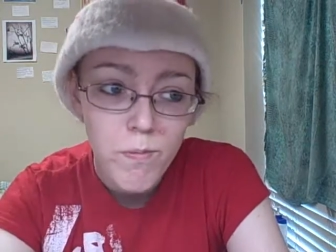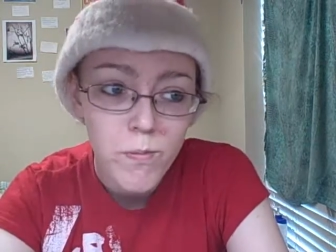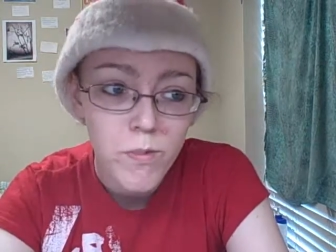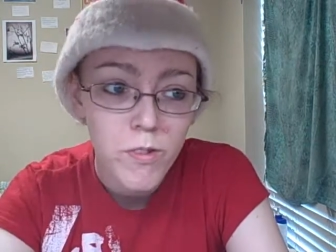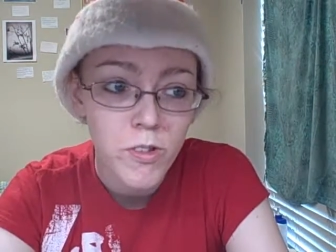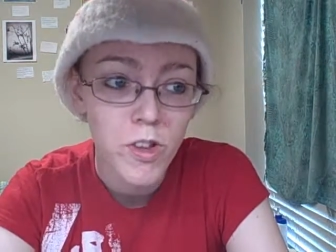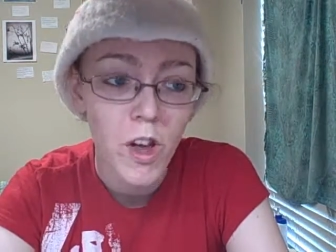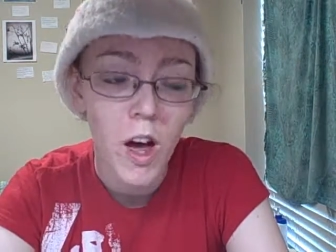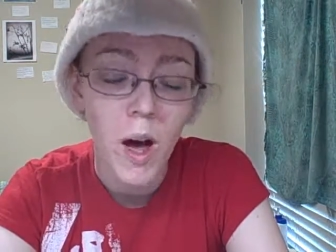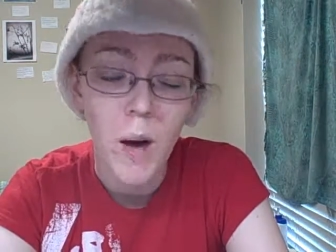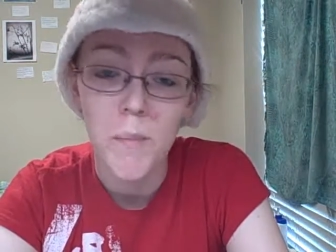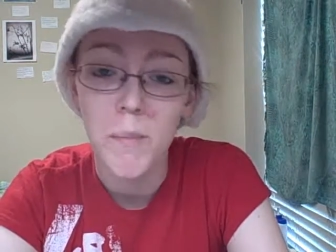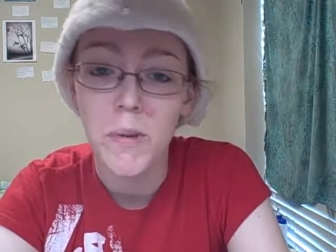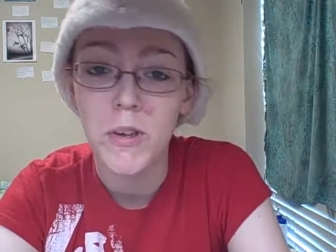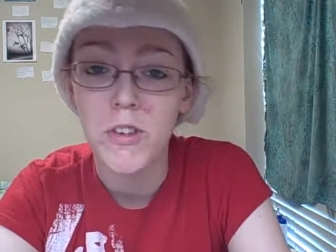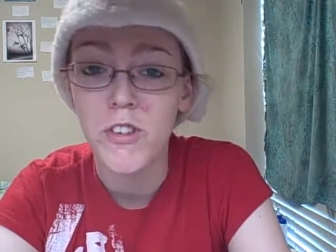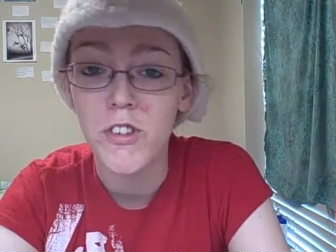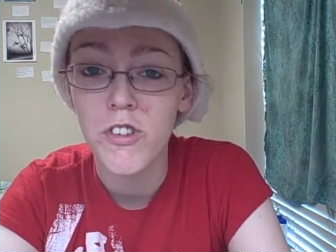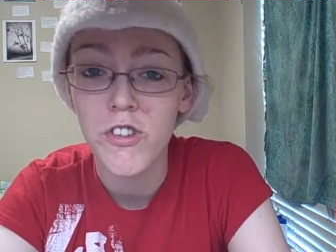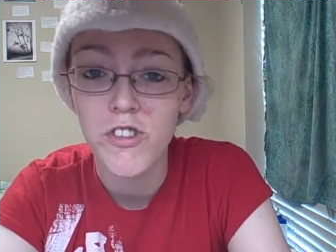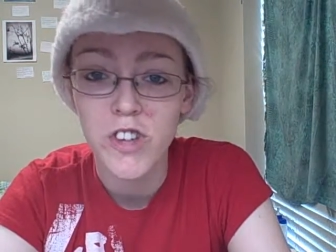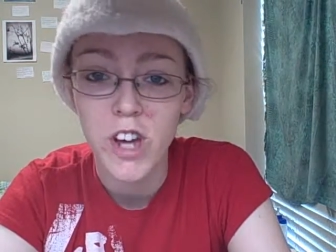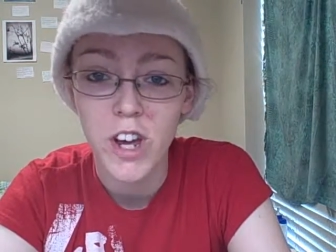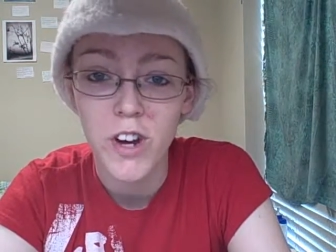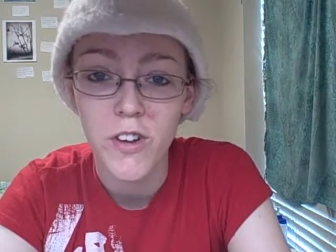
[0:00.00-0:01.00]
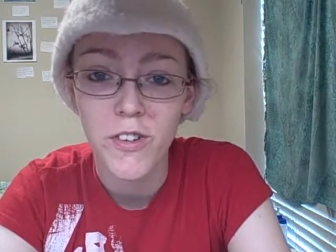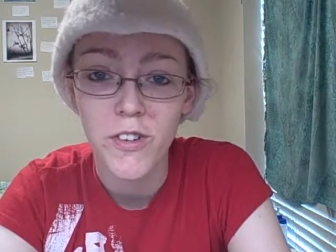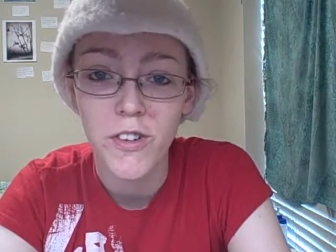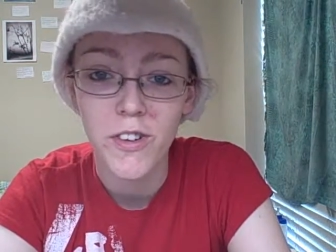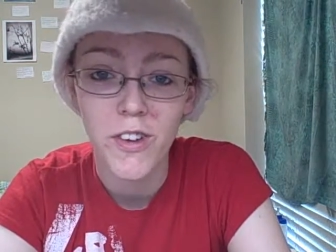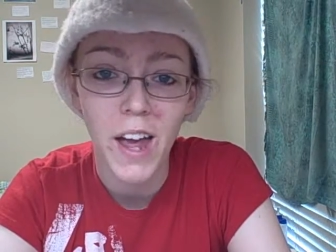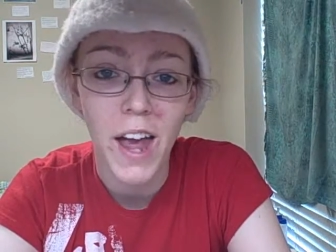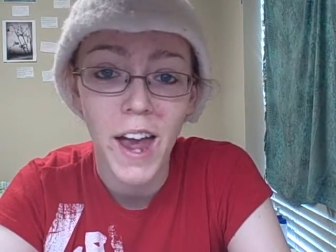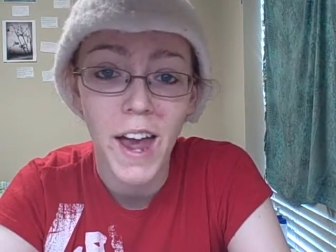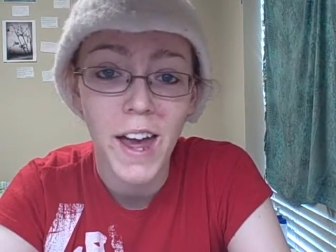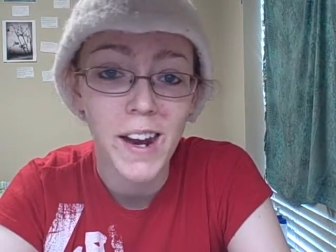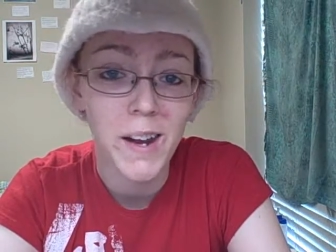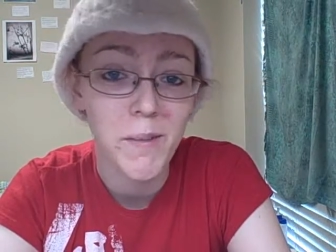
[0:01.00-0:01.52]
zombies in
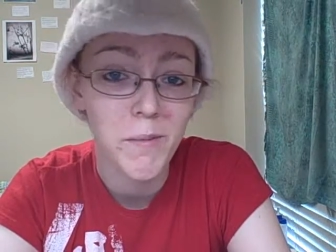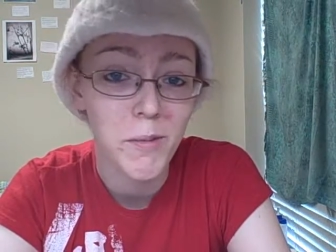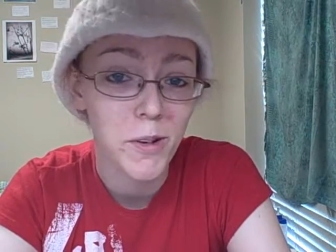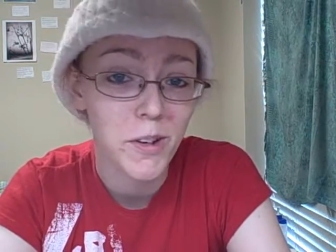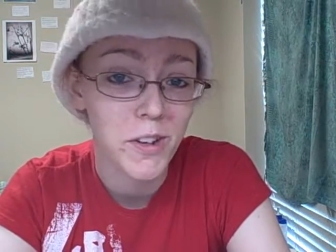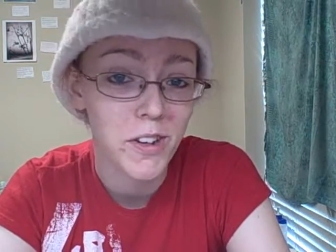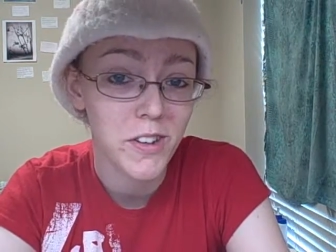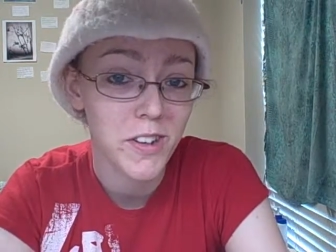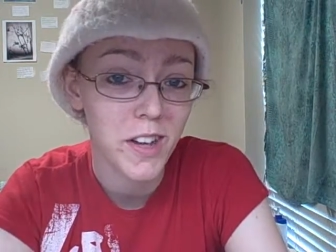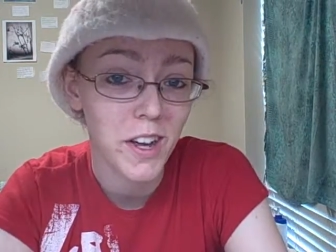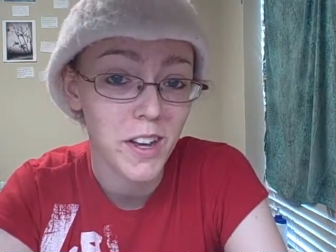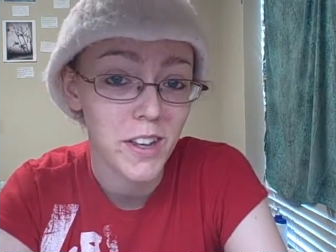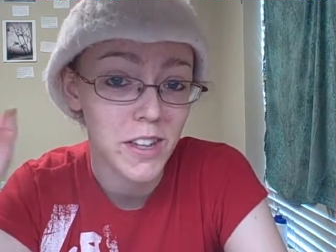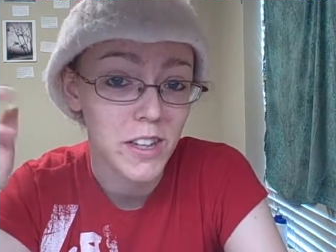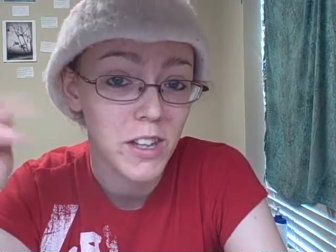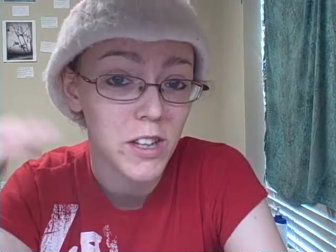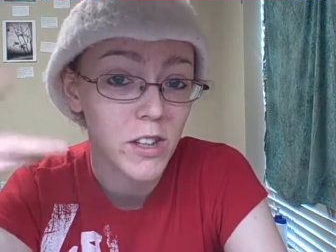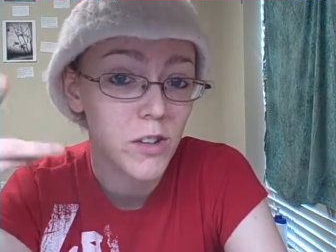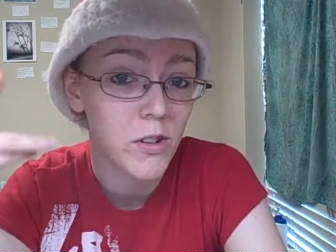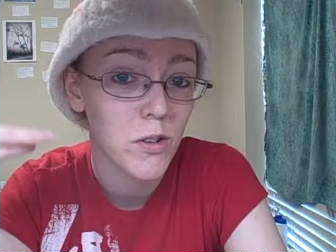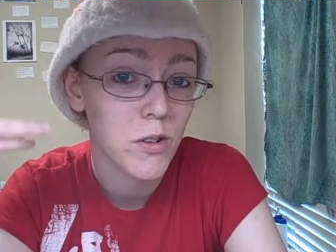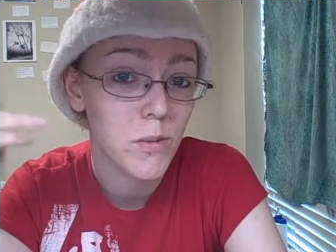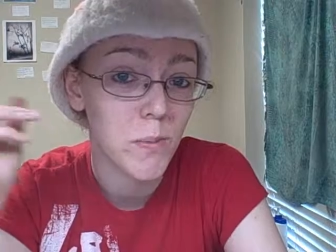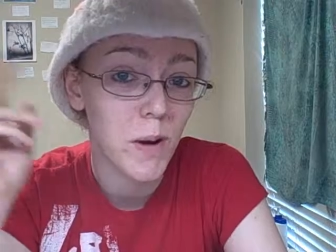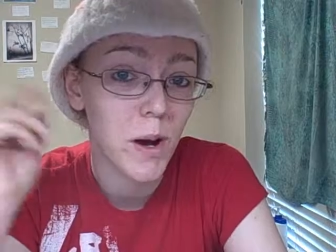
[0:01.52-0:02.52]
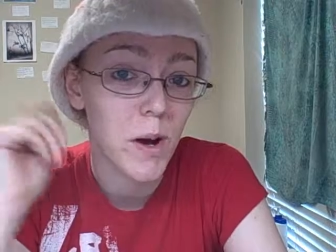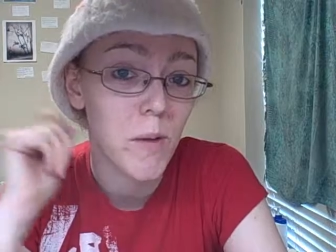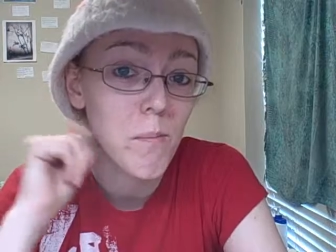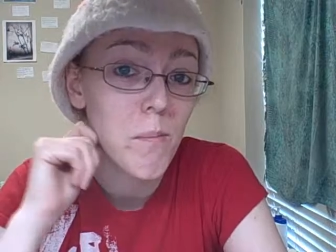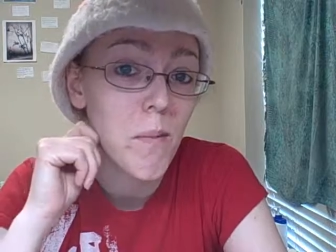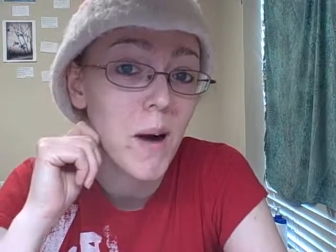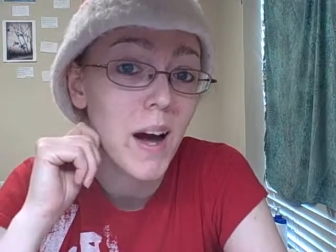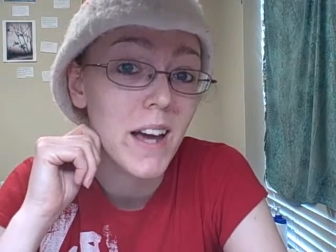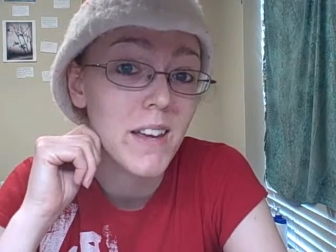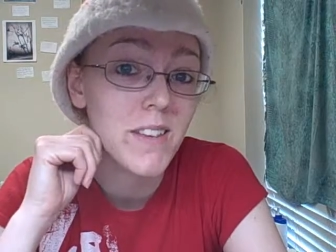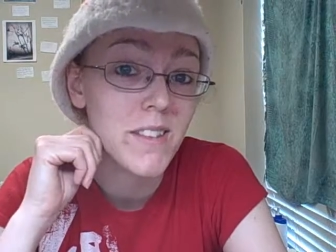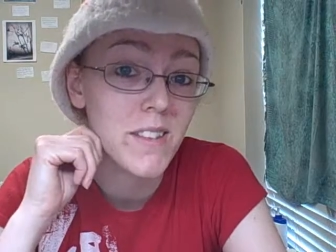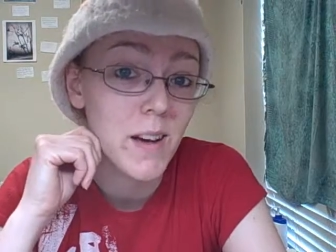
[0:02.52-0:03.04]
general, and I'm going to tell you about
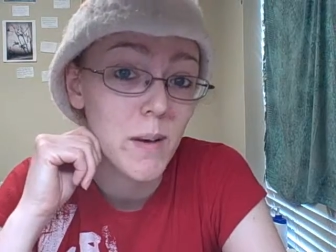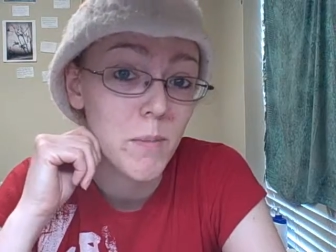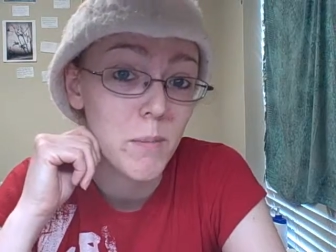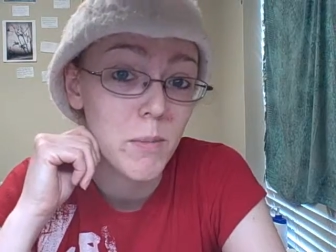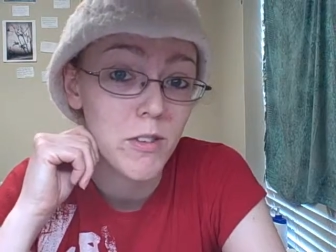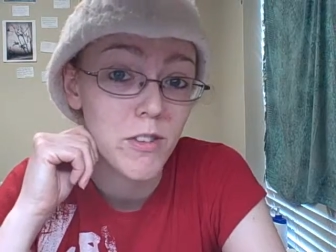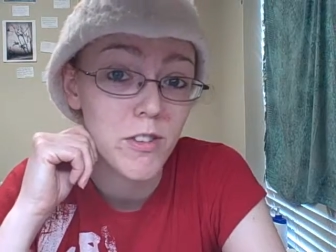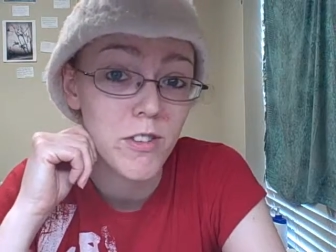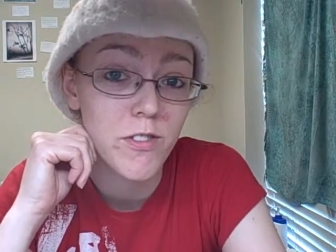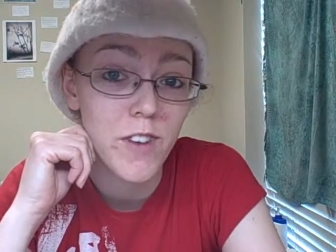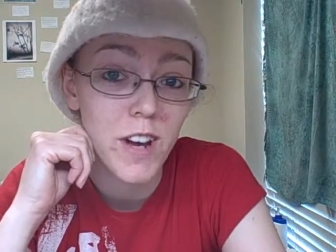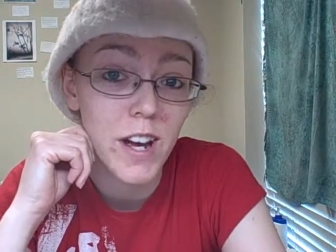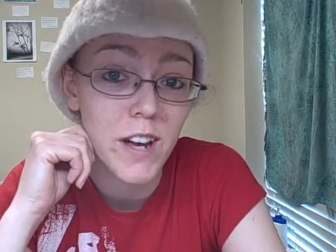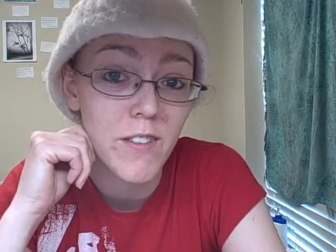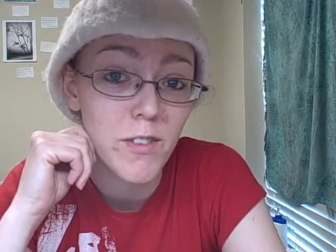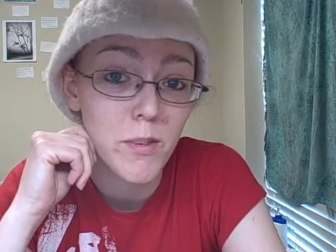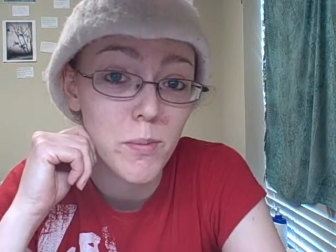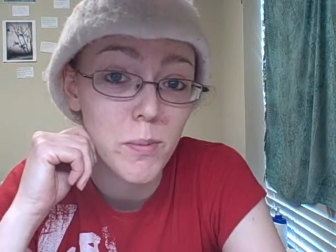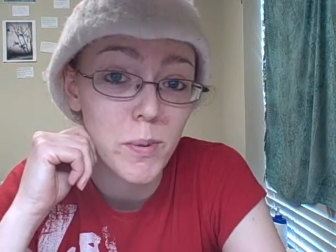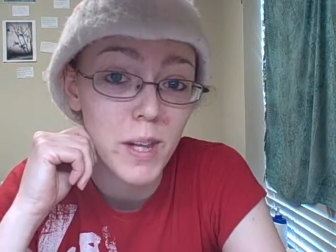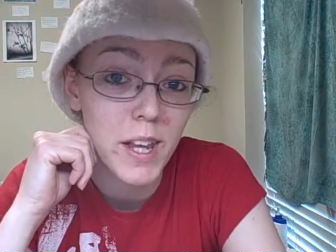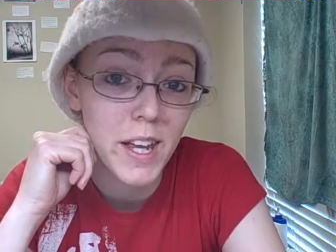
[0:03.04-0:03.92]
my zombie survival